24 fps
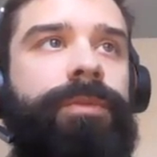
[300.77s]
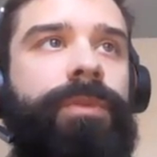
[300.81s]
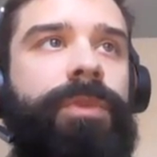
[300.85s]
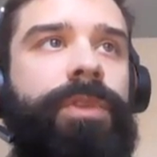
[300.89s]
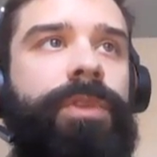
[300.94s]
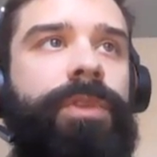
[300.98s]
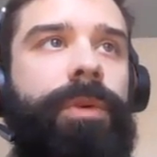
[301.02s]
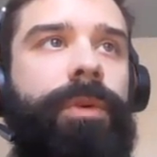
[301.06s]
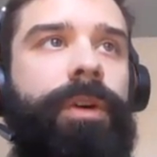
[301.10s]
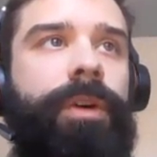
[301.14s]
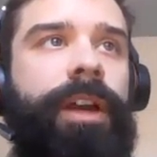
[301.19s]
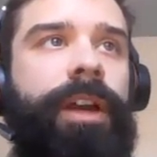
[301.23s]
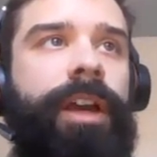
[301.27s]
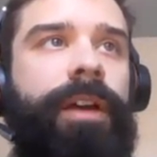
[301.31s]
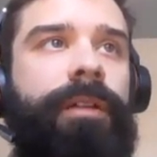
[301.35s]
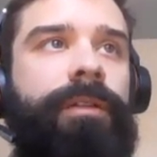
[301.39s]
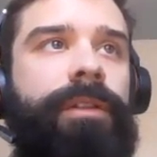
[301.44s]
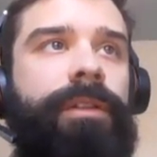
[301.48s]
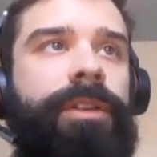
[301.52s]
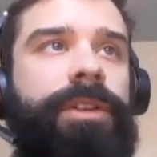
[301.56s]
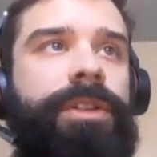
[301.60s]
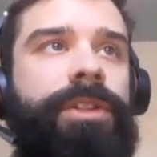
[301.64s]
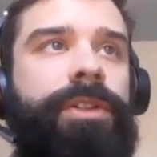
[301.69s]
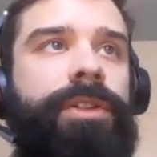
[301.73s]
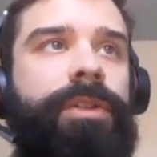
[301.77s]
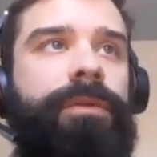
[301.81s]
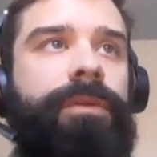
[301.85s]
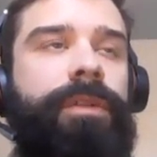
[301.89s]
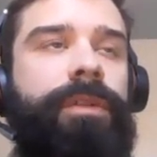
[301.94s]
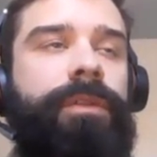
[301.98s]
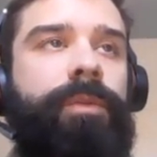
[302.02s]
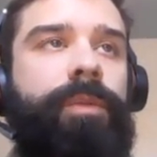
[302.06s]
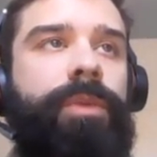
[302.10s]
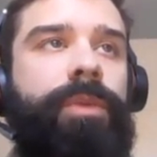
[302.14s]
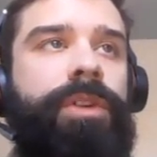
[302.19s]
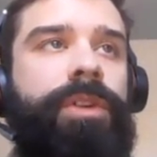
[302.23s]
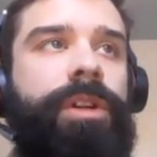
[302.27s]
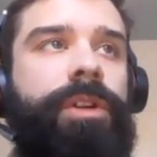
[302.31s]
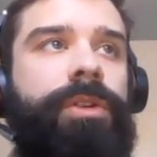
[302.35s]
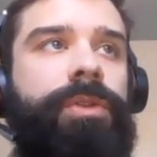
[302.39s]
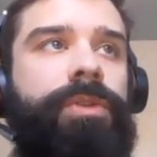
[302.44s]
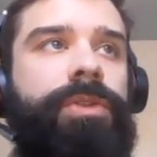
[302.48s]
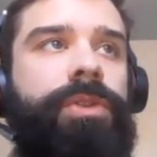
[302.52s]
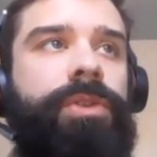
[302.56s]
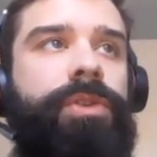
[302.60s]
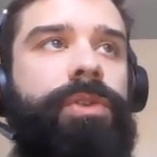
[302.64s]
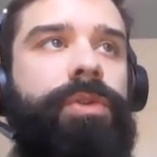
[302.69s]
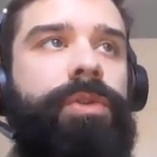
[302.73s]
So I have a list of different
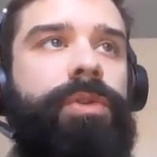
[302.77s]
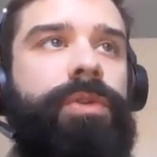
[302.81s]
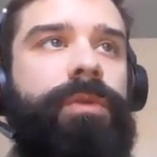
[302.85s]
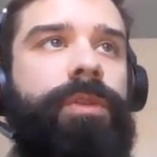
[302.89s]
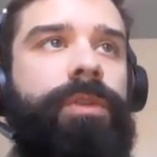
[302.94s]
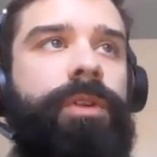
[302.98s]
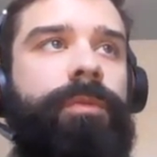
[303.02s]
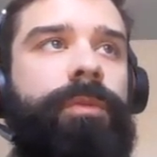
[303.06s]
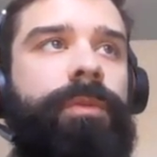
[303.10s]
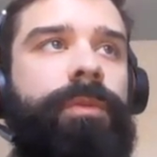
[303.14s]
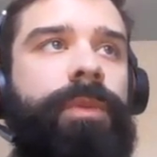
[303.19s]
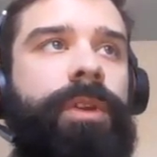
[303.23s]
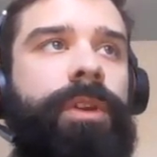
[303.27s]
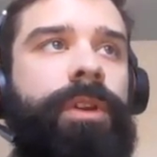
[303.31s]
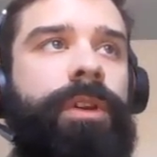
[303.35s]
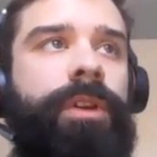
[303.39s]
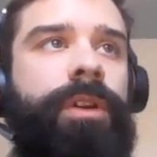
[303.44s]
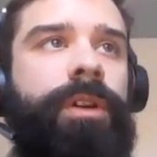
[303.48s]
materials to choose from.